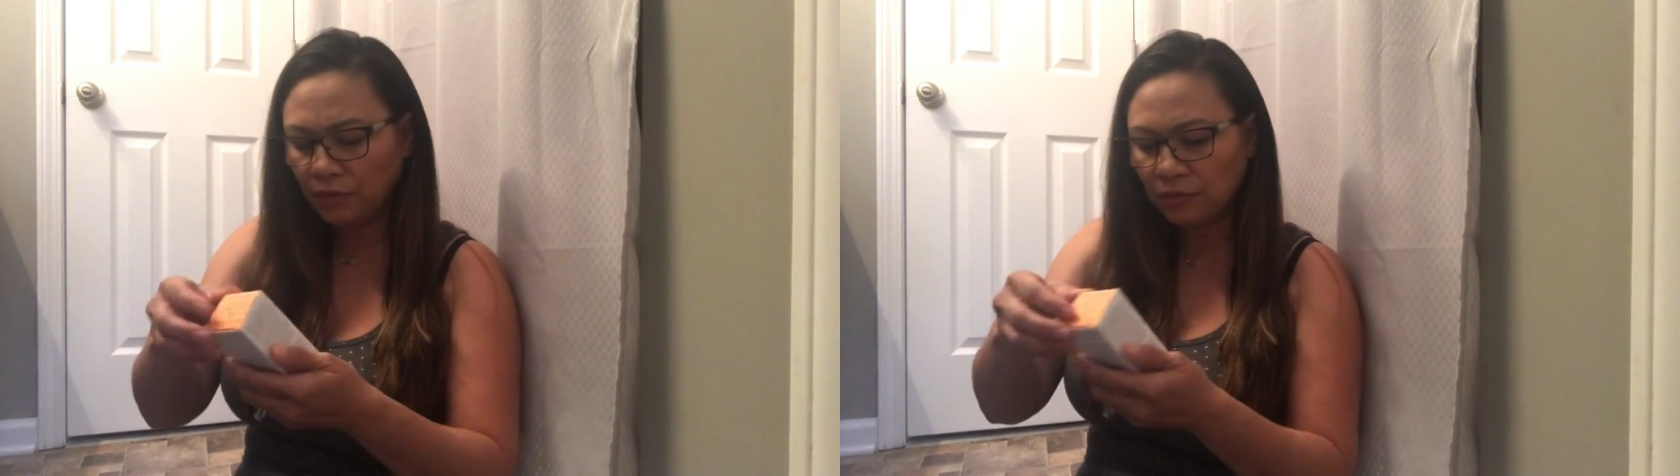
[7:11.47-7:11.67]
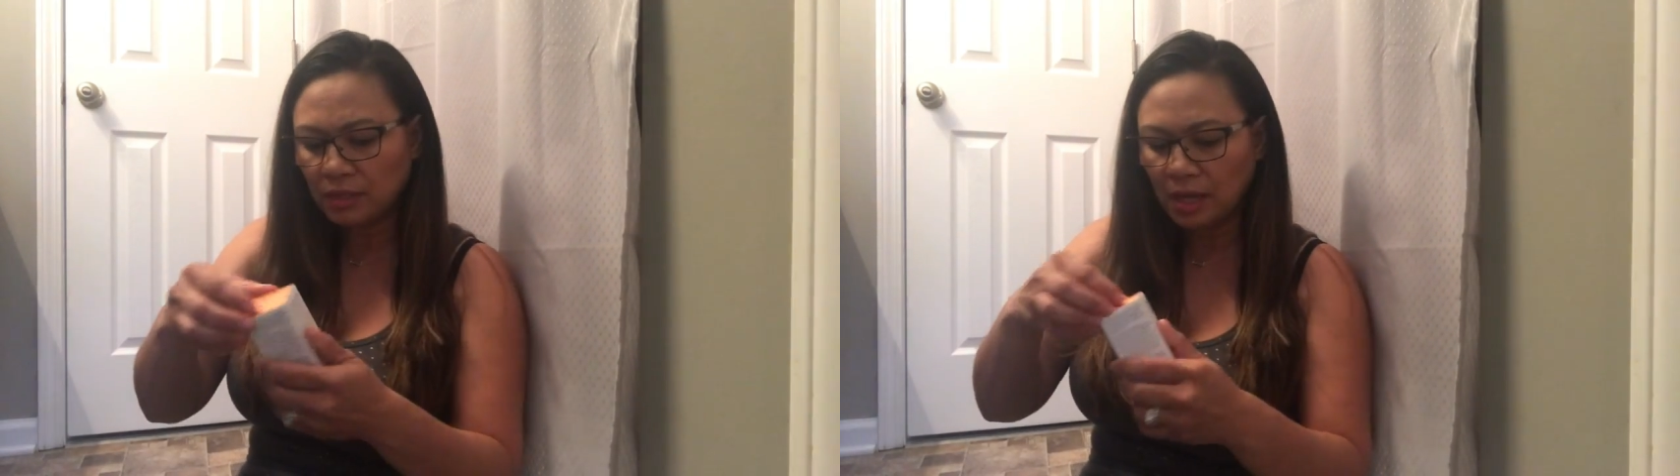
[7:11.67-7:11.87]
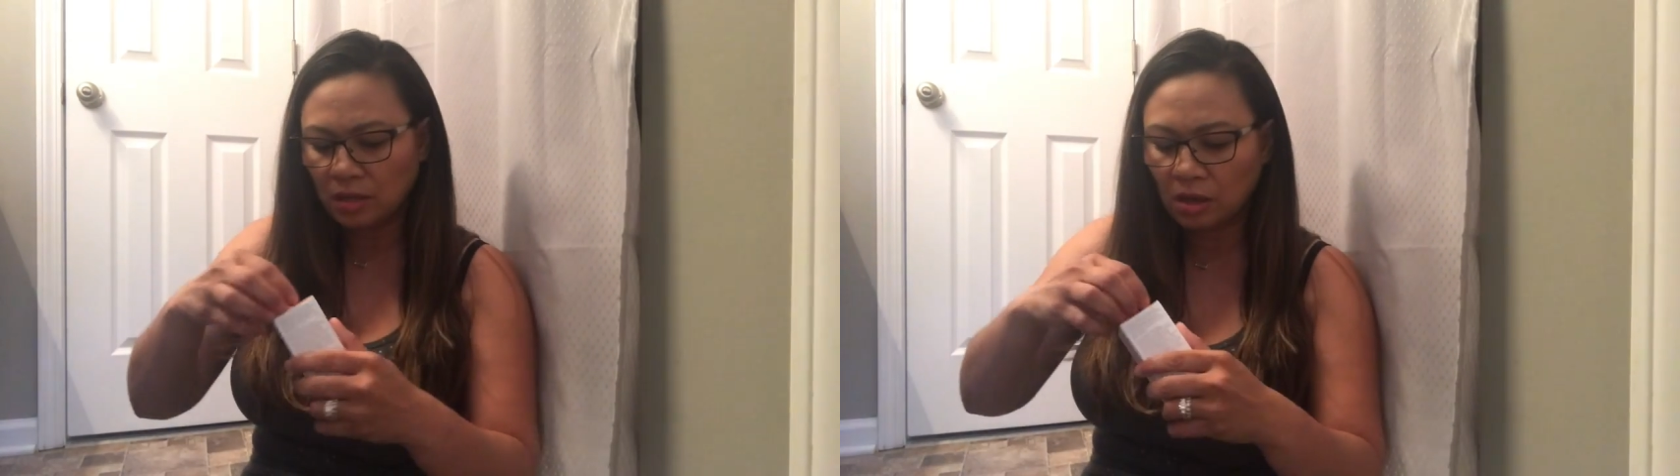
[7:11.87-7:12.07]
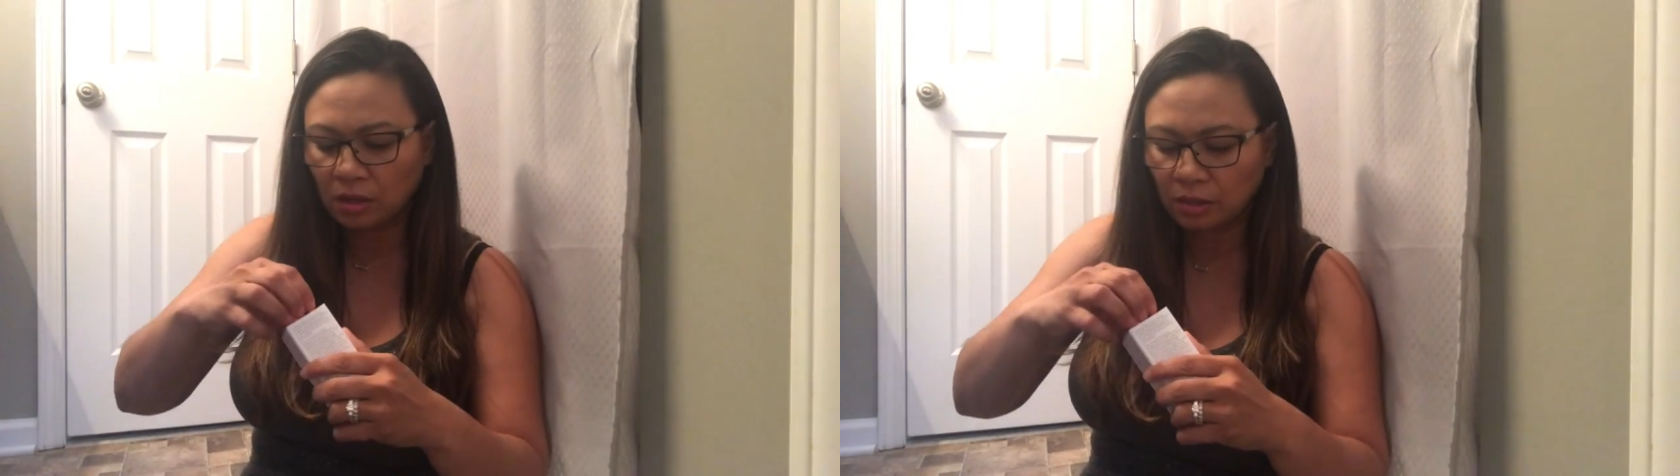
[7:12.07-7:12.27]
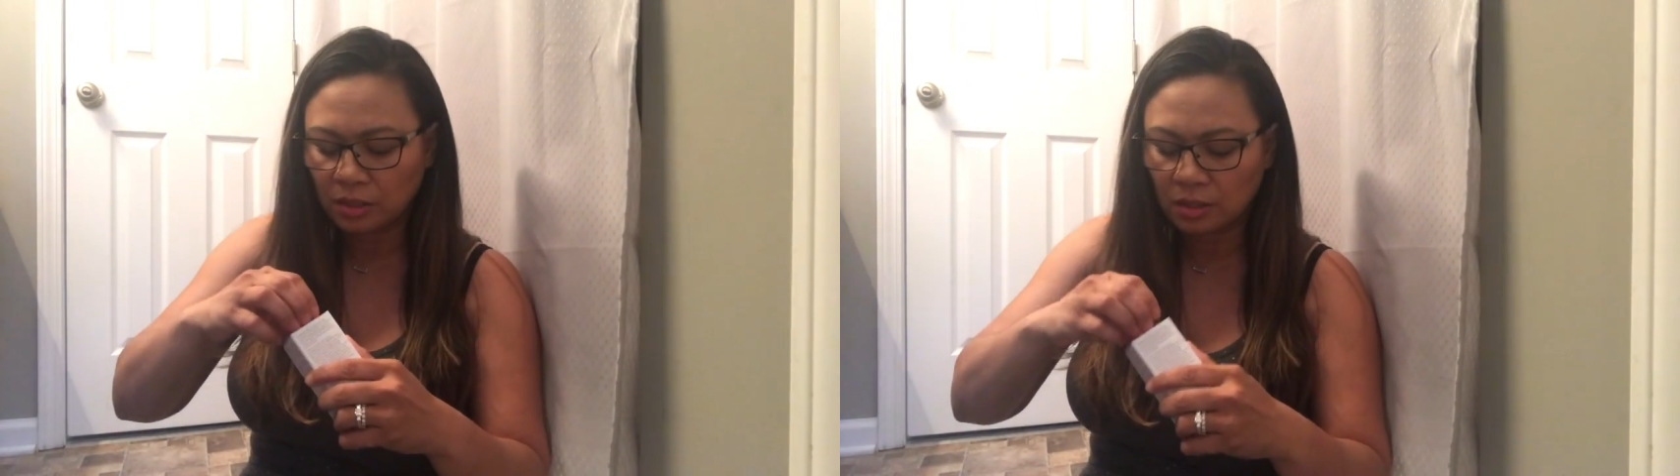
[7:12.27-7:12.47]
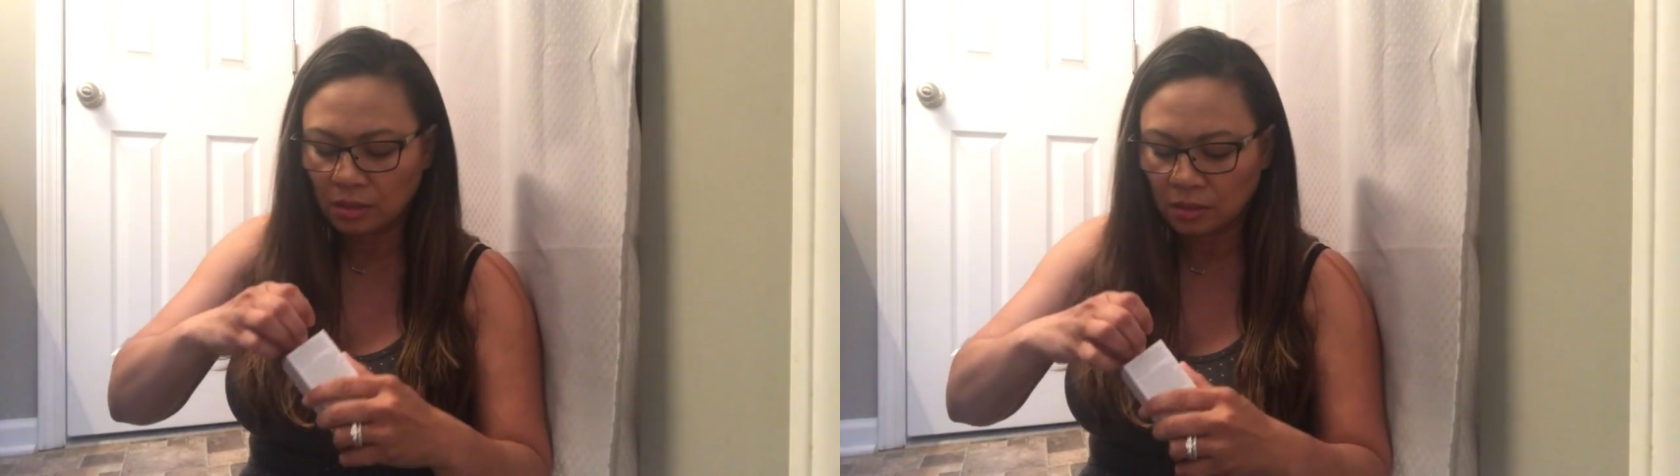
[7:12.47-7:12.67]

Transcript: $58.